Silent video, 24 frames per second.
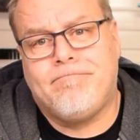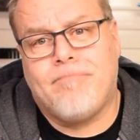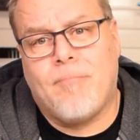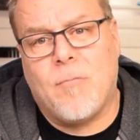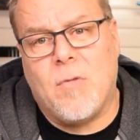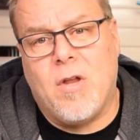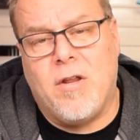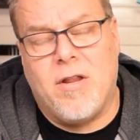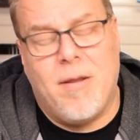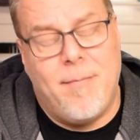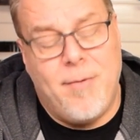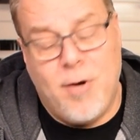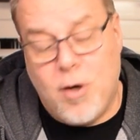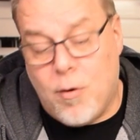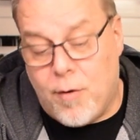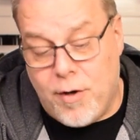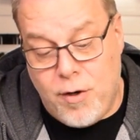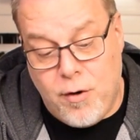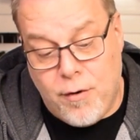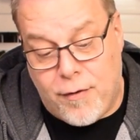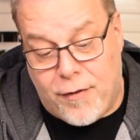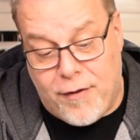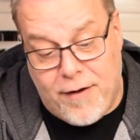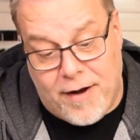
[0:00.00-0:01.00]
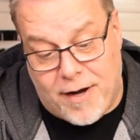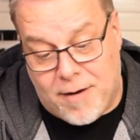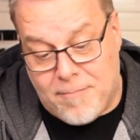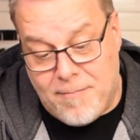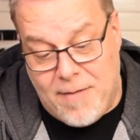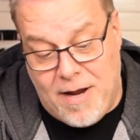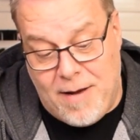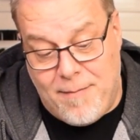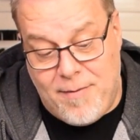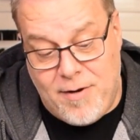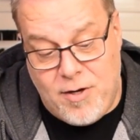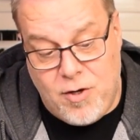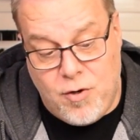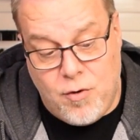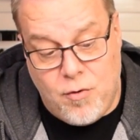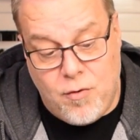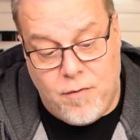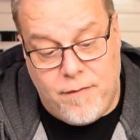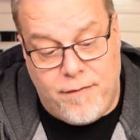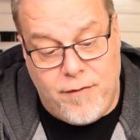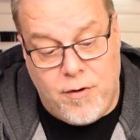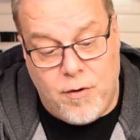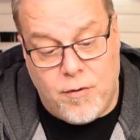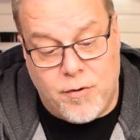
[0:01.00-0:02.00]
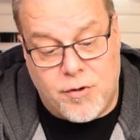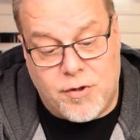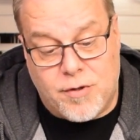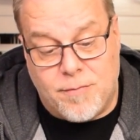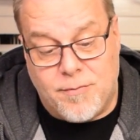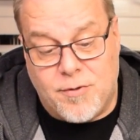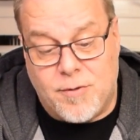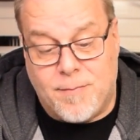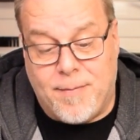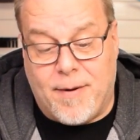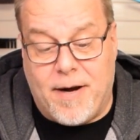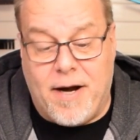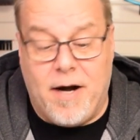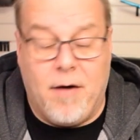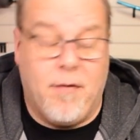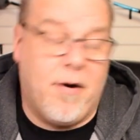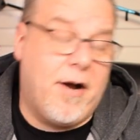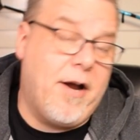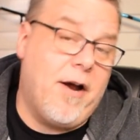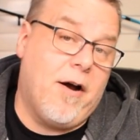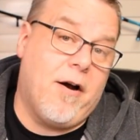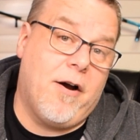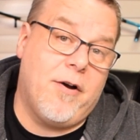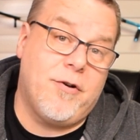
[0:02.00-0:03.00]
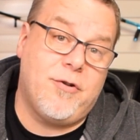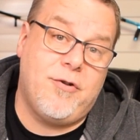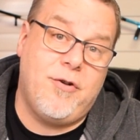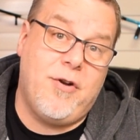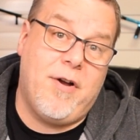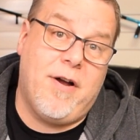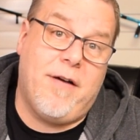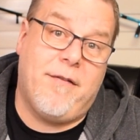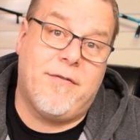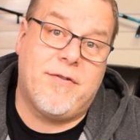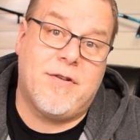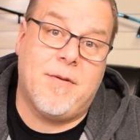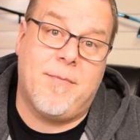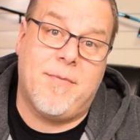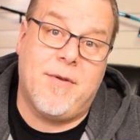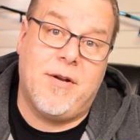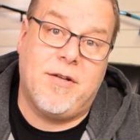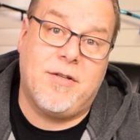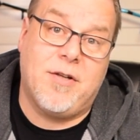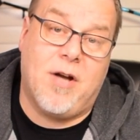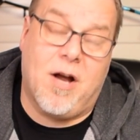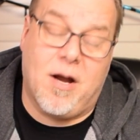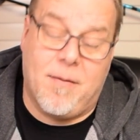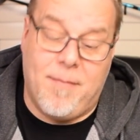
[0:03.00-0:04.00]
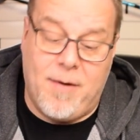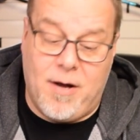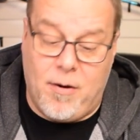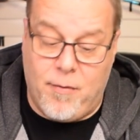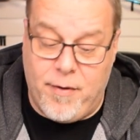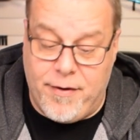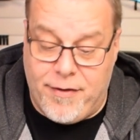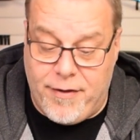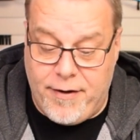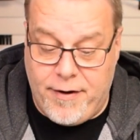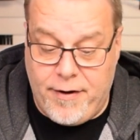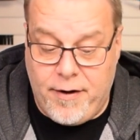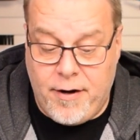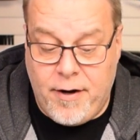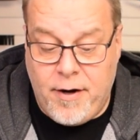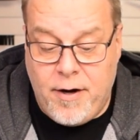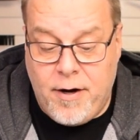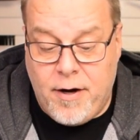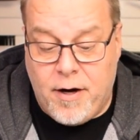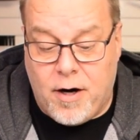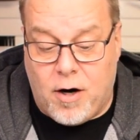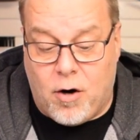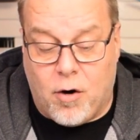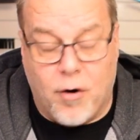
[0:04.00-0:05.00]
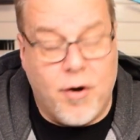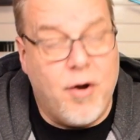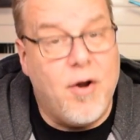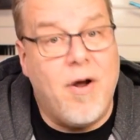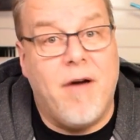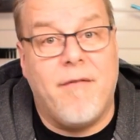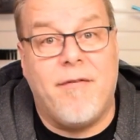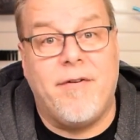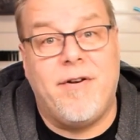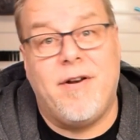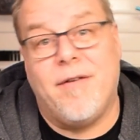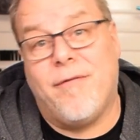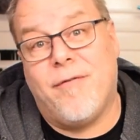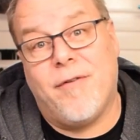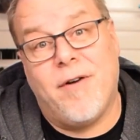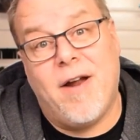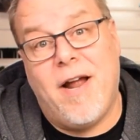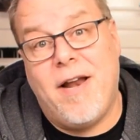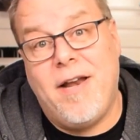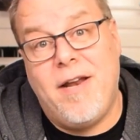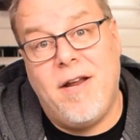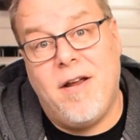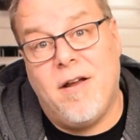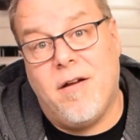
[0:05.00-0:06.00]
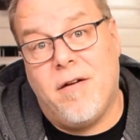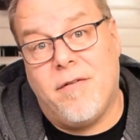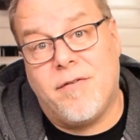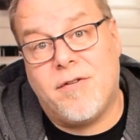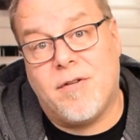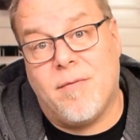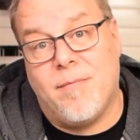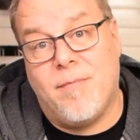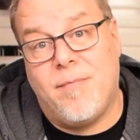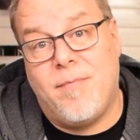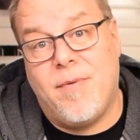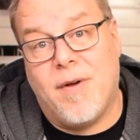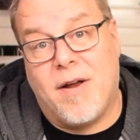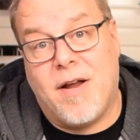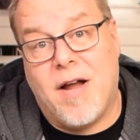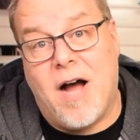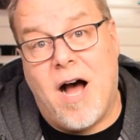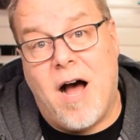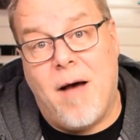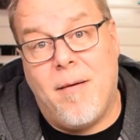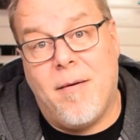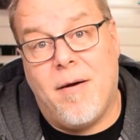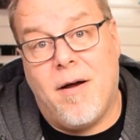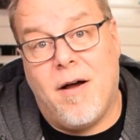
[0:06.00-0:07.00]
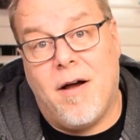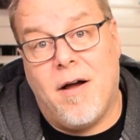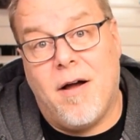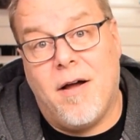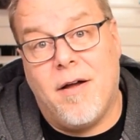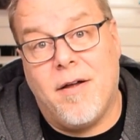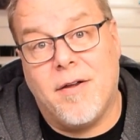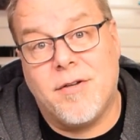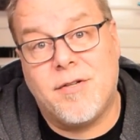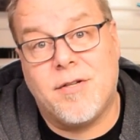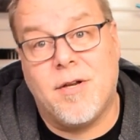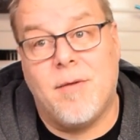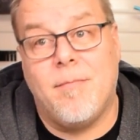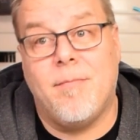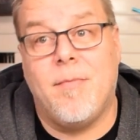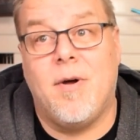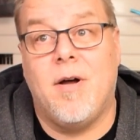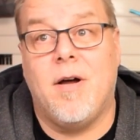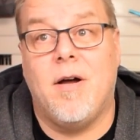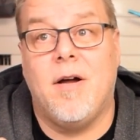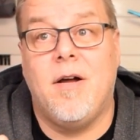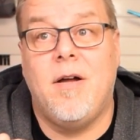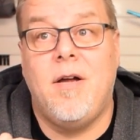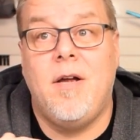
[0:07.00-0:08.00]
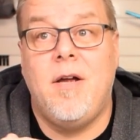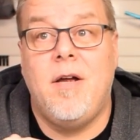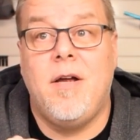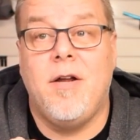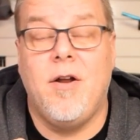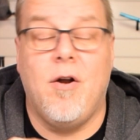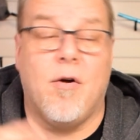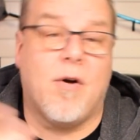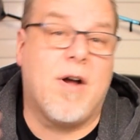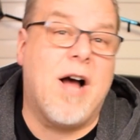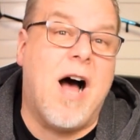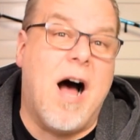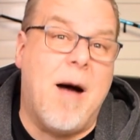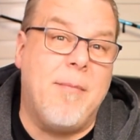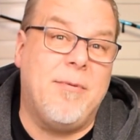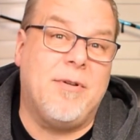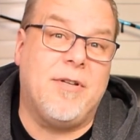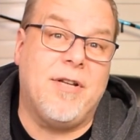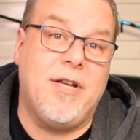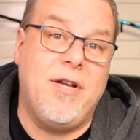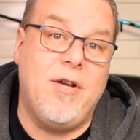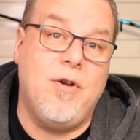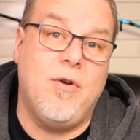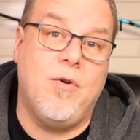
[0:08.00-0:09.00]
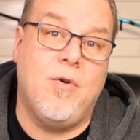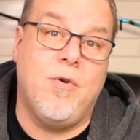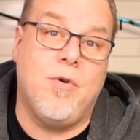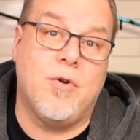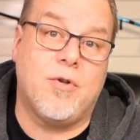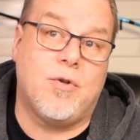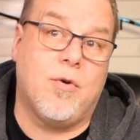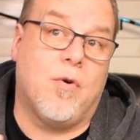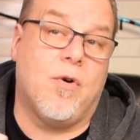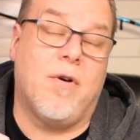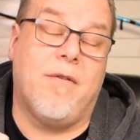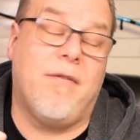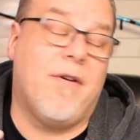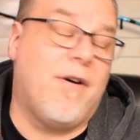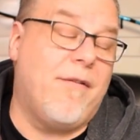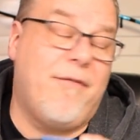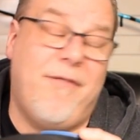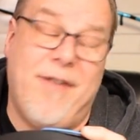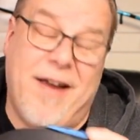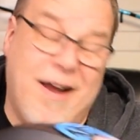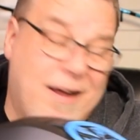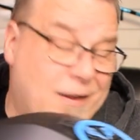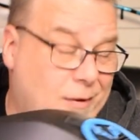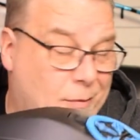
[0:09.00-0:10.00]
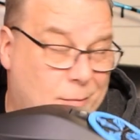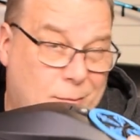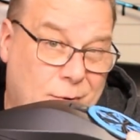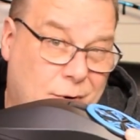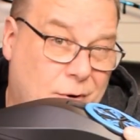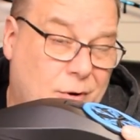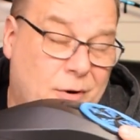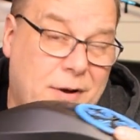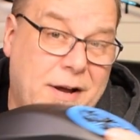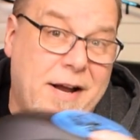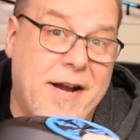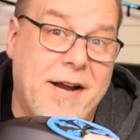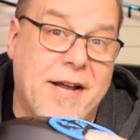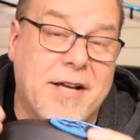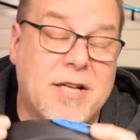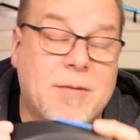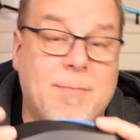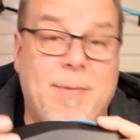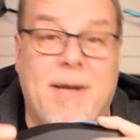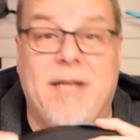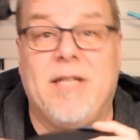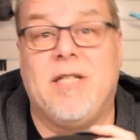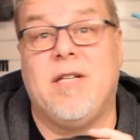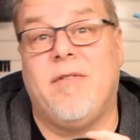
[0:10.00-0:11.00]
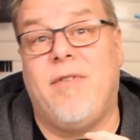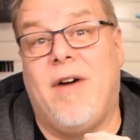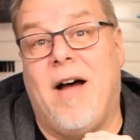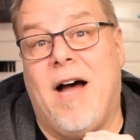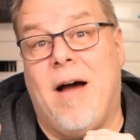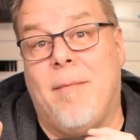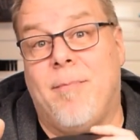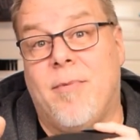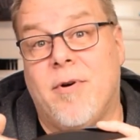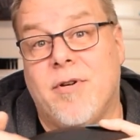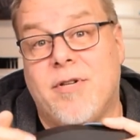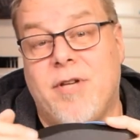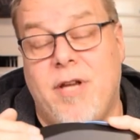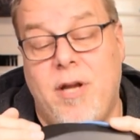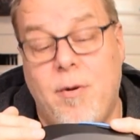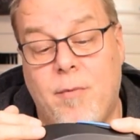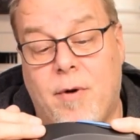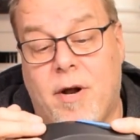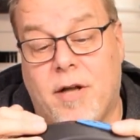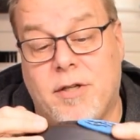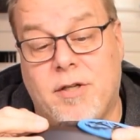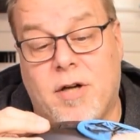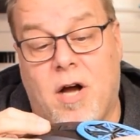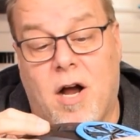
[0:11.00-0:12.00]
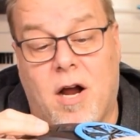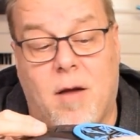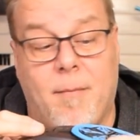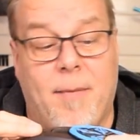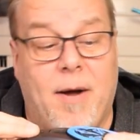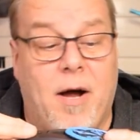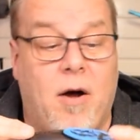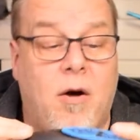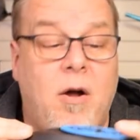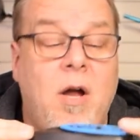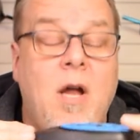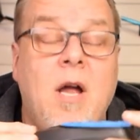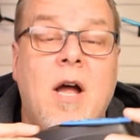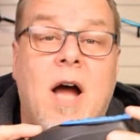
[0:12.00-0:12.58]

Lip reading: Let me know what you think. Maybe you've used some Spire IRs and you have something to talk about with it, or you have a different idea of some you know, commonly used or available inexpensive hoppers that you want to talk about.